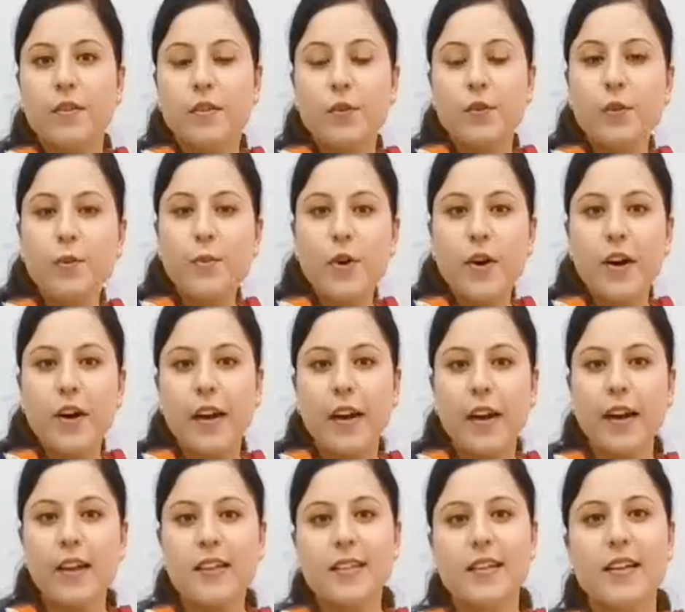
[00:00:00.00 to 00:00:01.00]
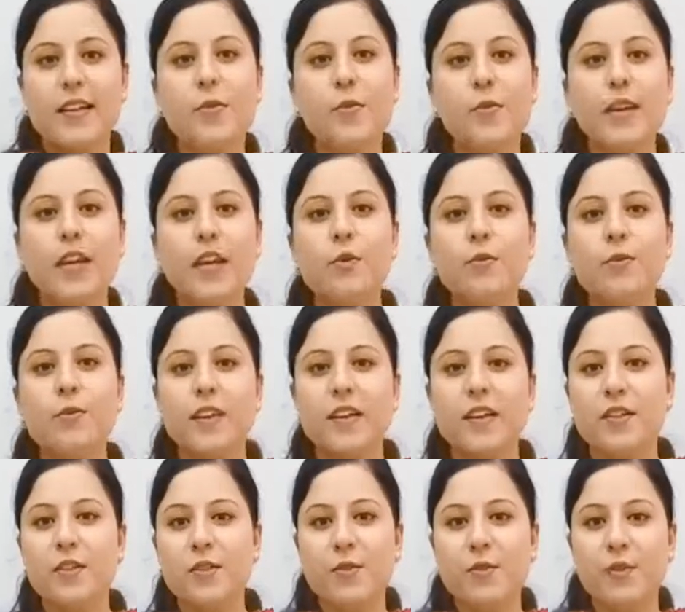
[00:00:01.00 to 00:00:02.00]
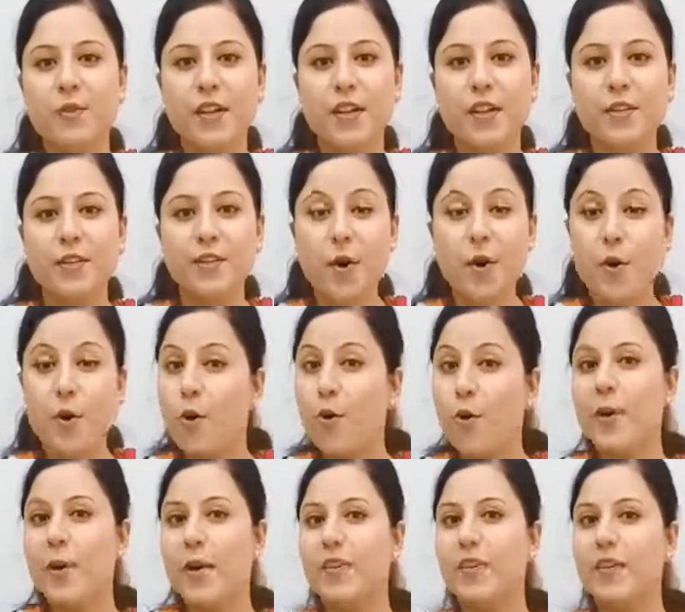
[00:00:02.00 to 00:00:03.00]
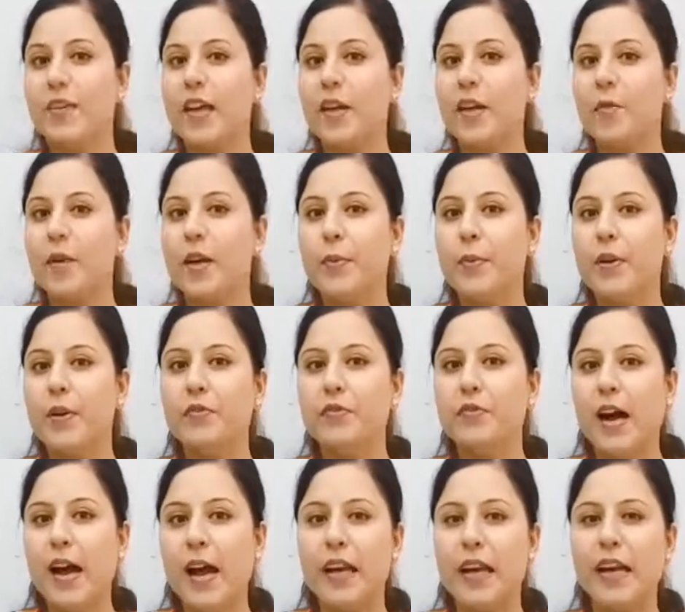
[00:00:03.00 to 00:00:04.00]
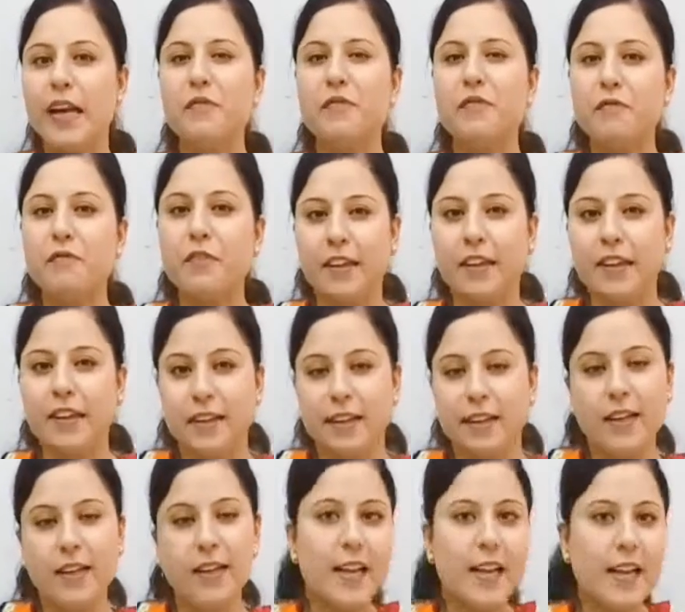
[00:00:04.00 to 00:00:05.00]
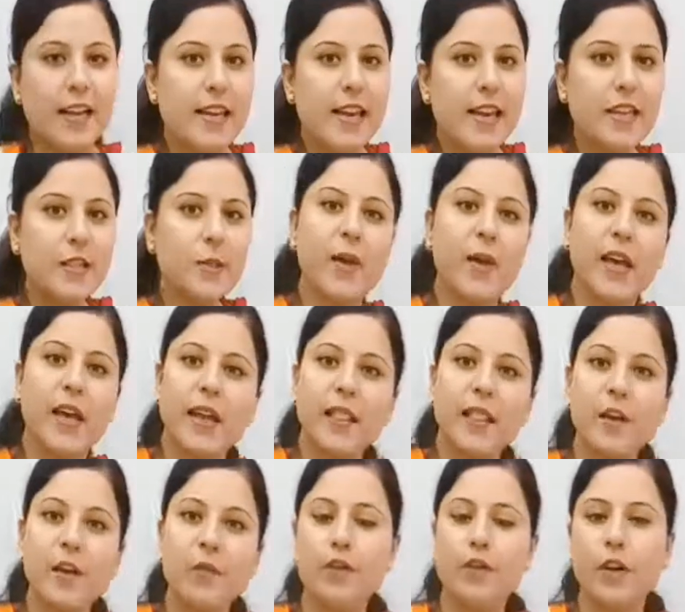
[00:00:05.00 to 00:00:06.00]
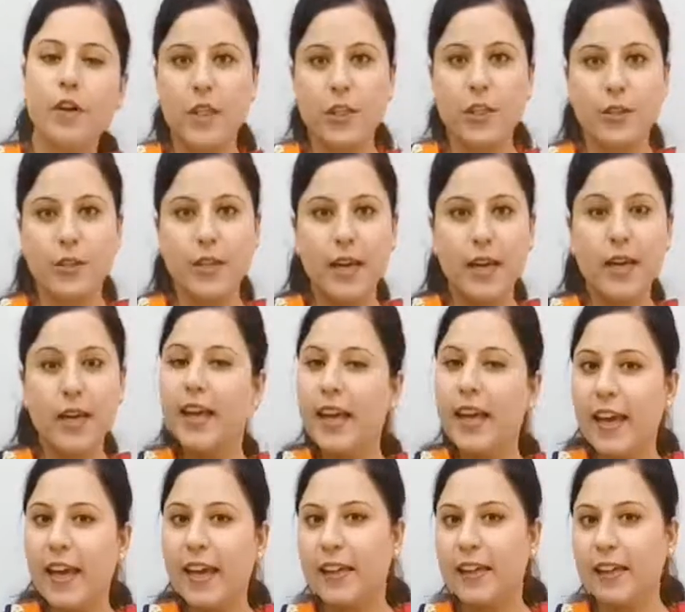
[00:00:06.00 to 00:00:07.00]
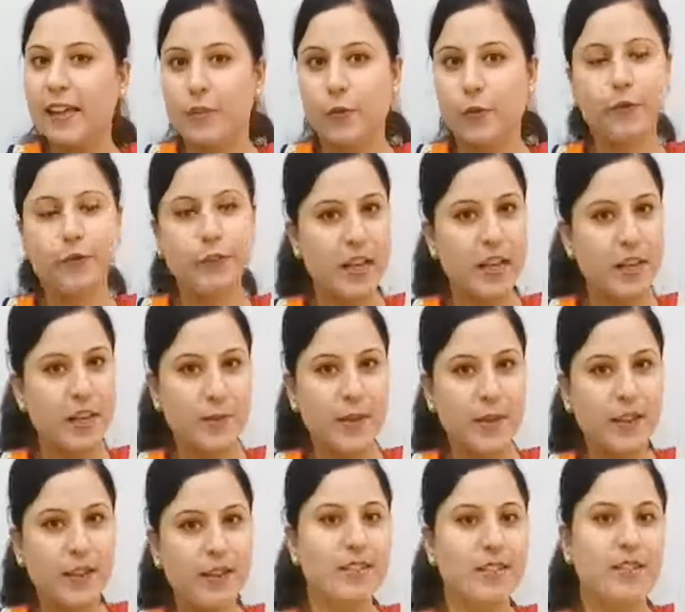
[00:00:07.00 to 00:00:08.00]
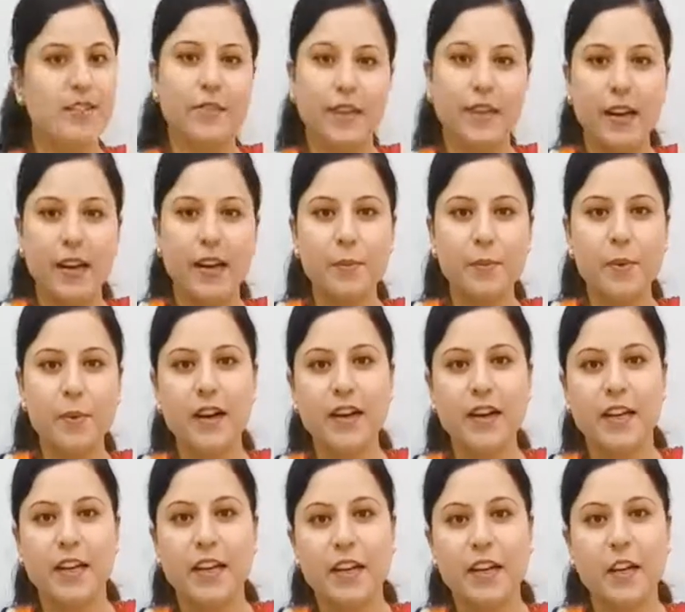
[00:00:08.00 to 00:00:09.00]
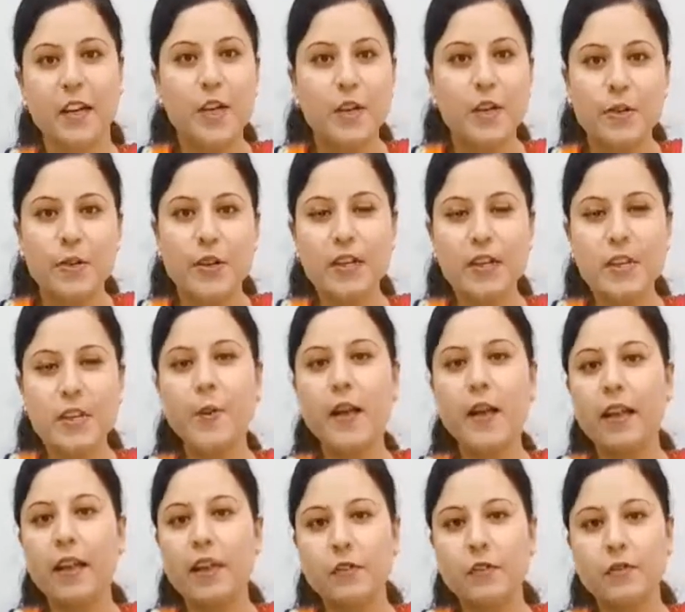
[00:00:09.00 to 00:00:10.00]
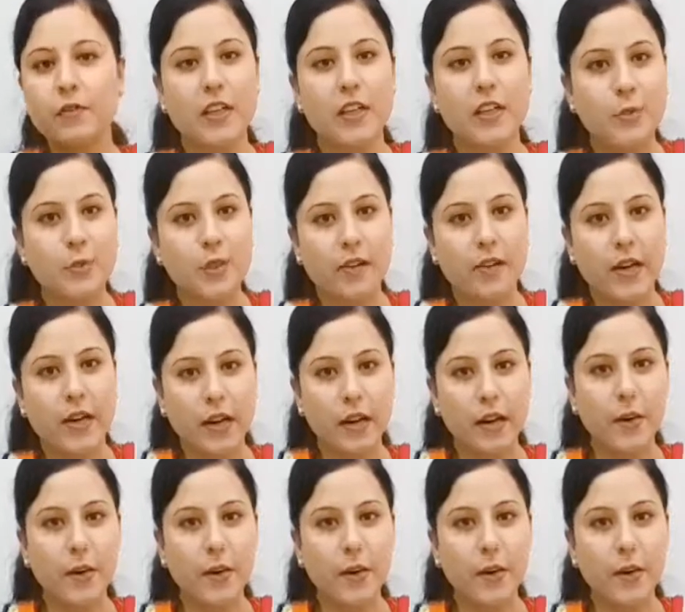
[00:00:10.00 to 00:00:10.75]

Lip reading: Good morning, Assalamu alaikum dear students. Hope everything will be fine and fit. Let's begin the fun today again. Fun means Wren and Martin. So let's begin the fun with Wren and